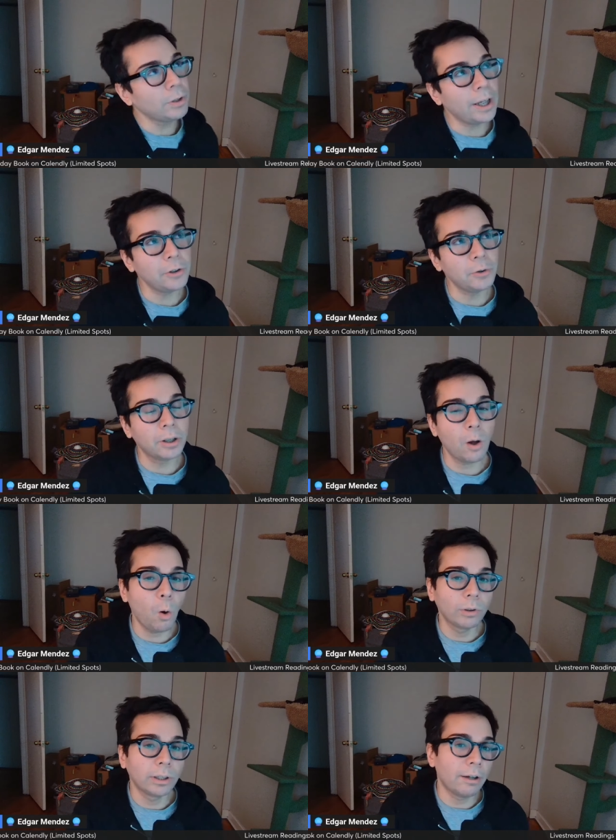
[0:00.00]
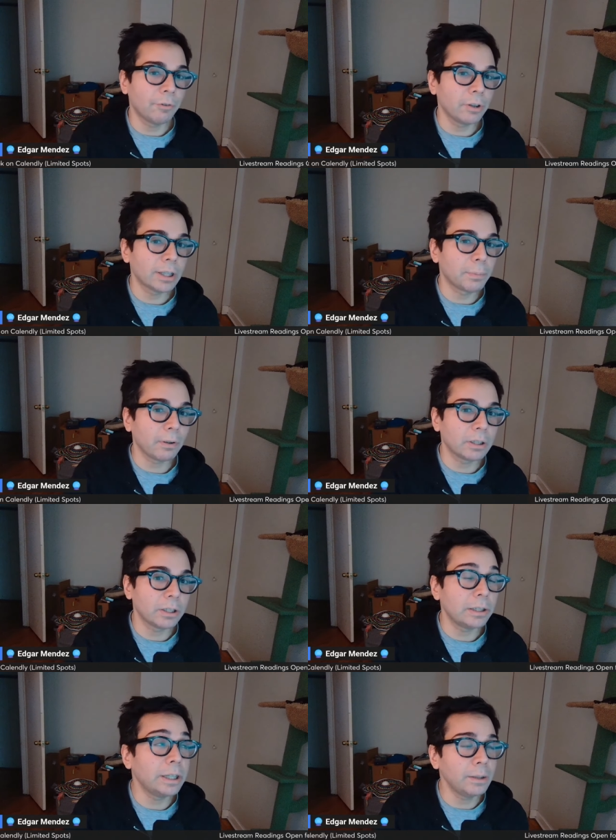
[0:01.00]
that you can hold love for this
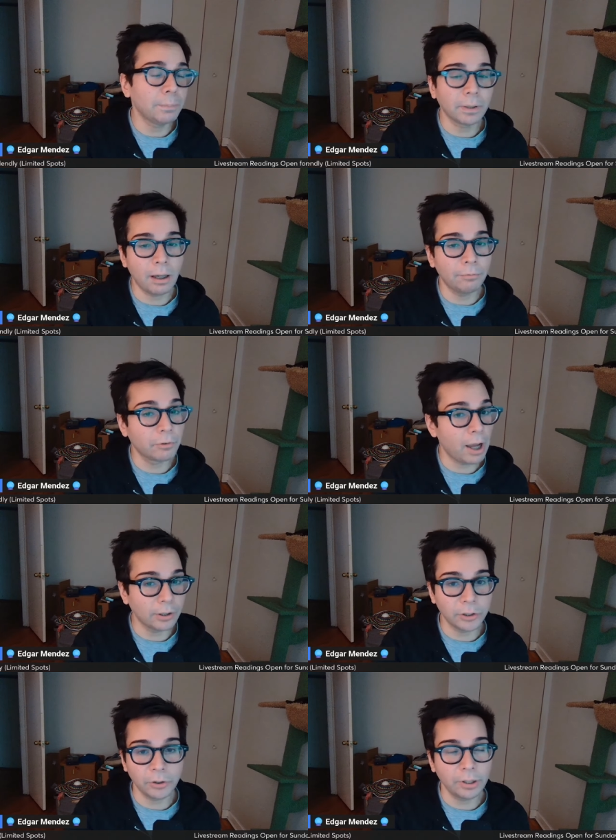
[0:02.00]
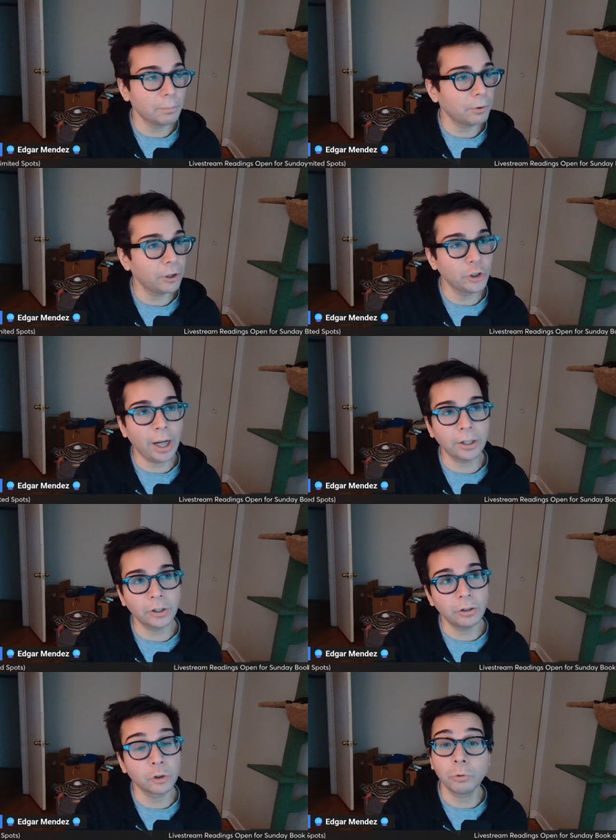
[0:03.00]
person, deep love, gratitude, and
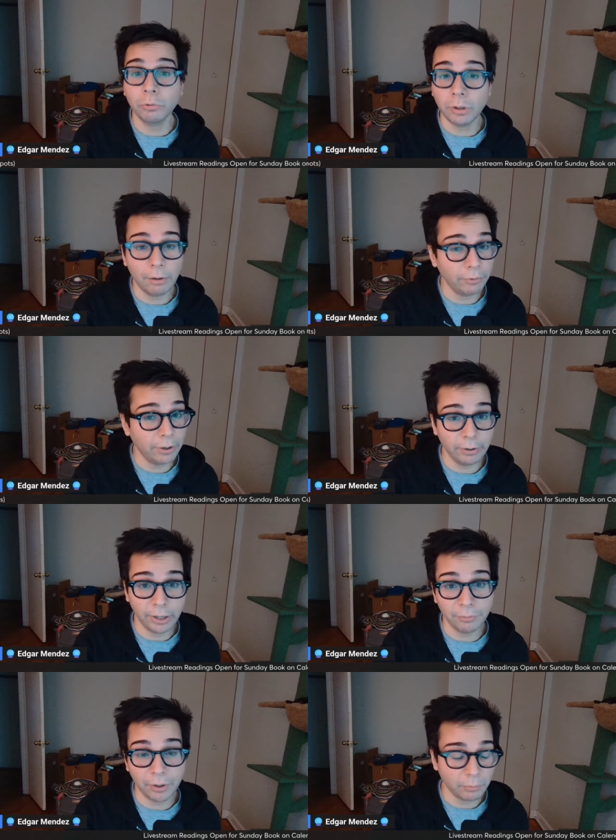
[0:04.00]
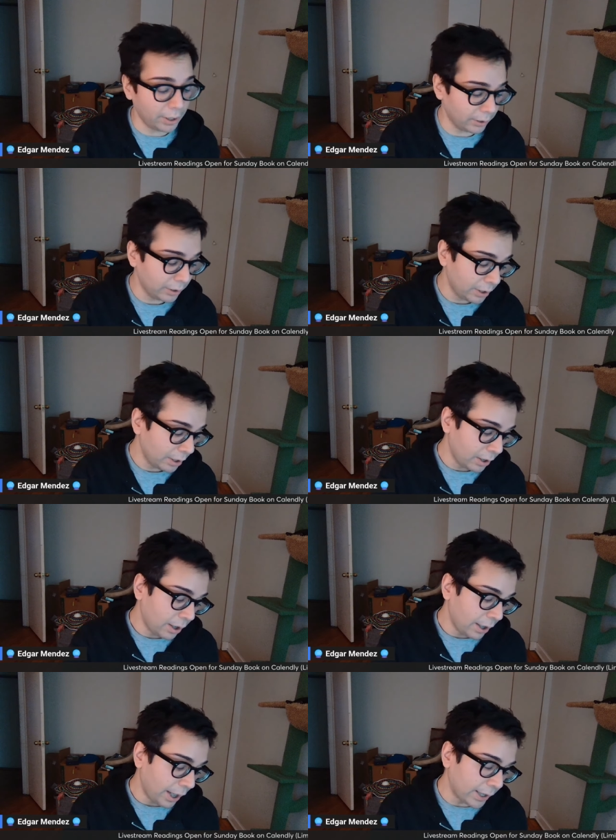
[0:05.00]
appreciation, true love, even, right?
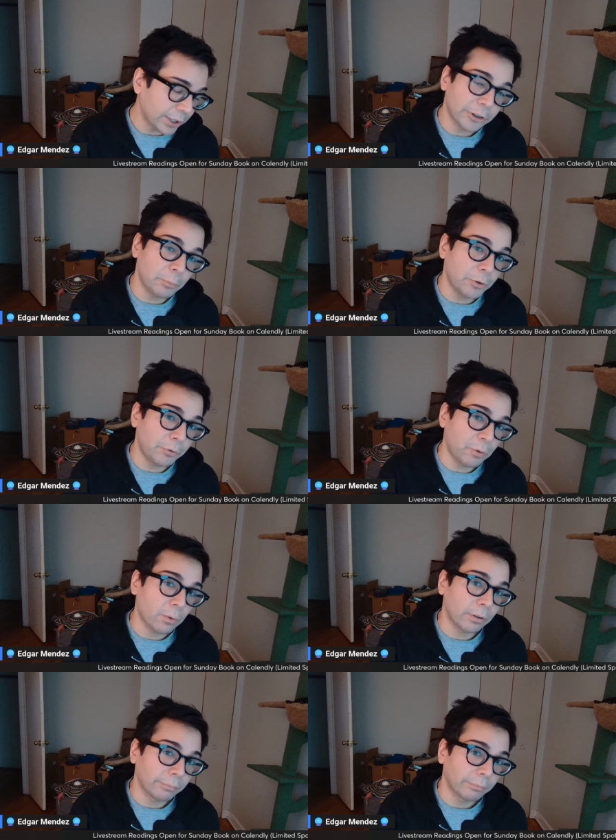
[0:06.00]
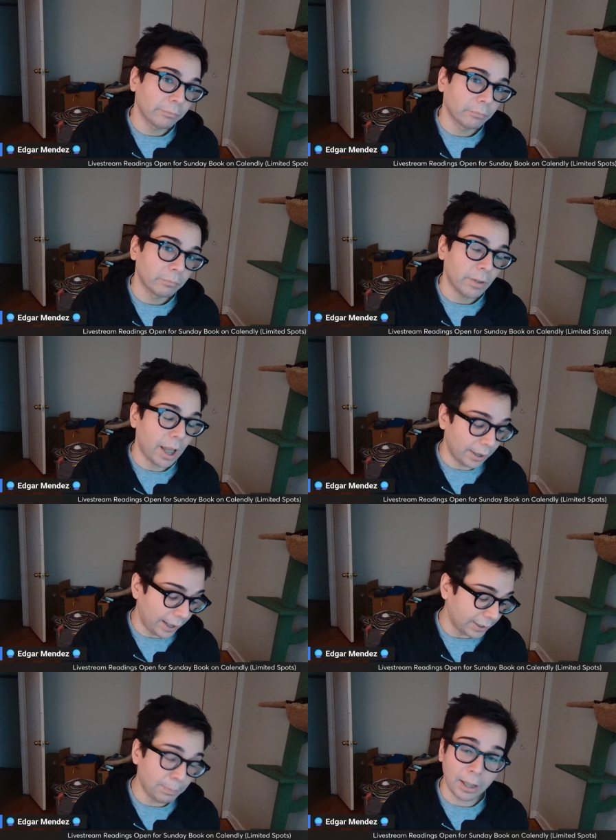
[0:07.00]
And still move forward. And
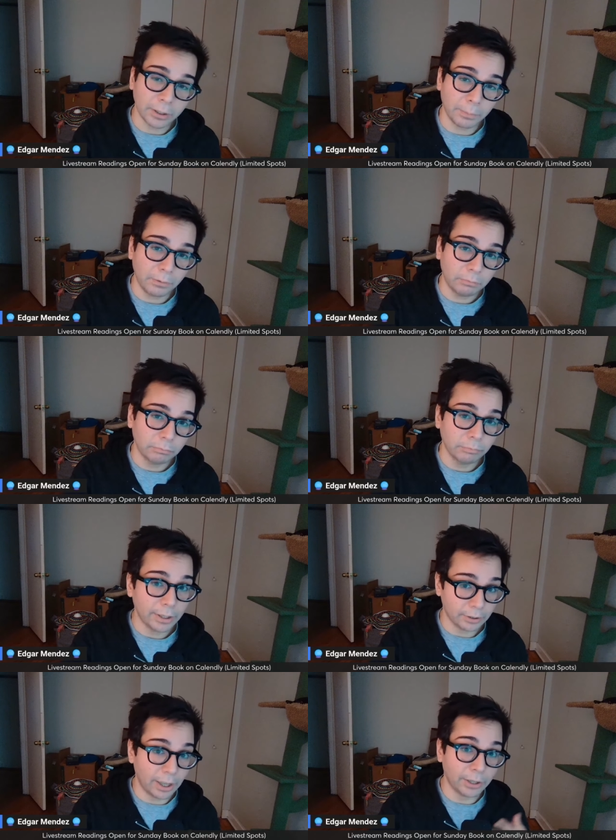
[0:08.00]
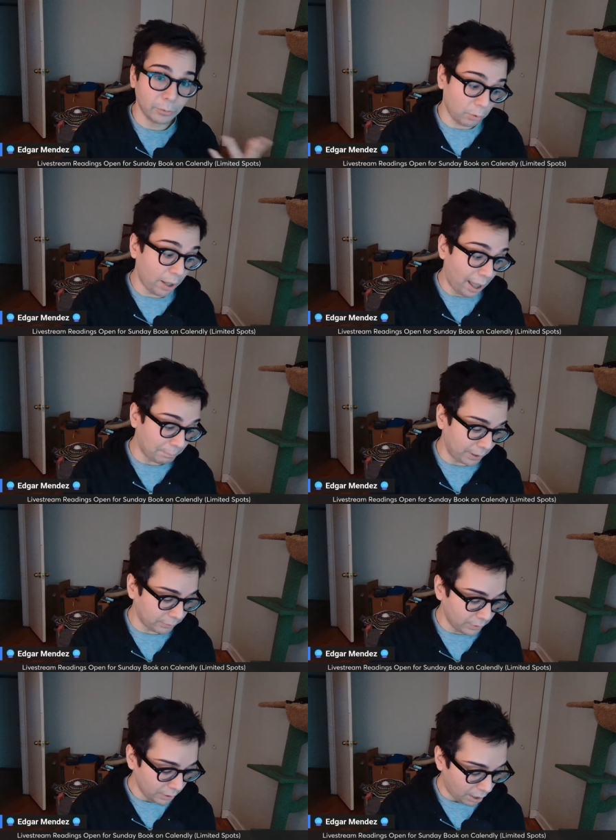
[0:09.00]
it's possible it's it will happen
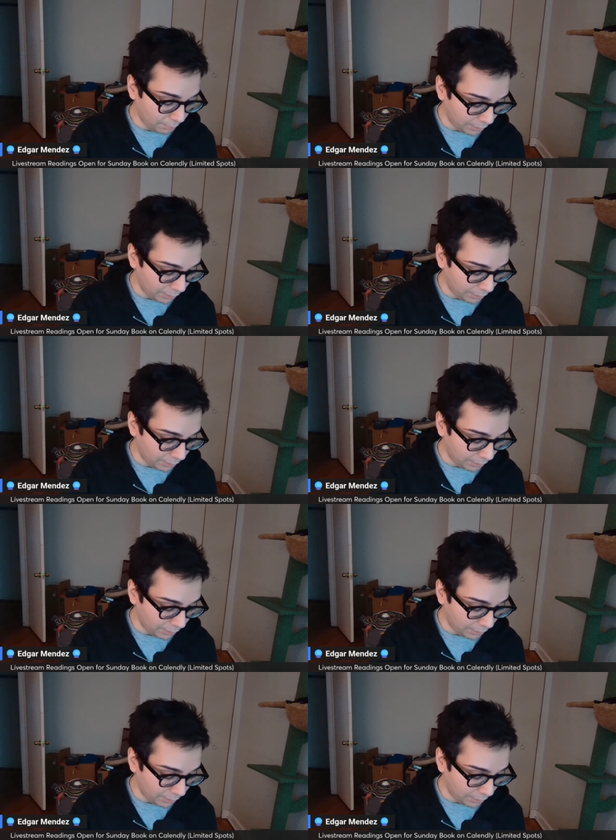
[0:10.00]
um,